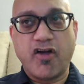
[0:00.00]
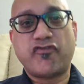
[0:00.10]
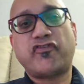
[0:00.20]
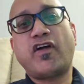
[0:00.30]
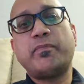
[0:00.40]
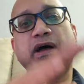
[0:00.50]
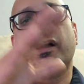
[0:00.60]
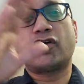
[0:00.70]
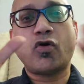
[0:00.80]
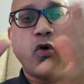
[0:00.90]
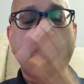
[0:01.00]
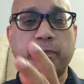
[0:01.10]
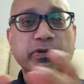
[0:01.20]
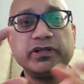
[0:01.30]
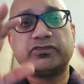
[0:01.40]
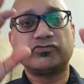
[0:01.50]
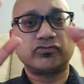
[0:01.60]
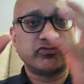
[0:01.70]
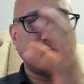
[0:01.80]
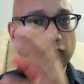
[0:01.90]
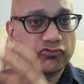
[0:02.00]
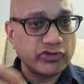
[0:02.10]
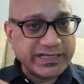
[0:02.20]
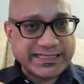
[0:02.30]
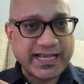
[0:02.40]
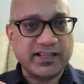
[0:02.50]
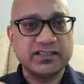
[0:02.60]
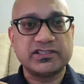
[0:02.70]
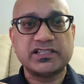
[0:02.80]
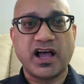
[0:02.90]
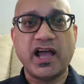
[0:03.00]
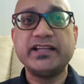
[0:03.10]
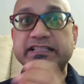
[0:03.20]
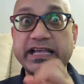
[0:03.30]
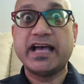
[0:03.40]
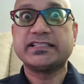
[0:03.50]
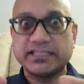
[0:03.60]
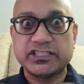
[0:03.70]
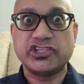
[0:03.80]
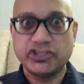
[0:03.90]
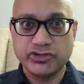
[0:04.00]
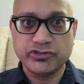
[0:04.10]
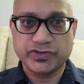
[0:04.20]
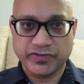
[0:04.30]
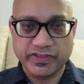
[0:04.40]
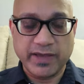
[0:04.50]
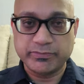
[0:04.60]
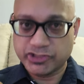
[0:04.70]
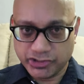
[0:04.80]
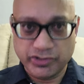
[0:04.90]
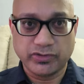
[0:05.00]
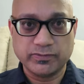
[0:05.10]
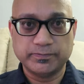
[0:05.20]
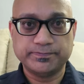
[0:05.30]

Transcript: From a corporate retail side, yes, it's huge for them too.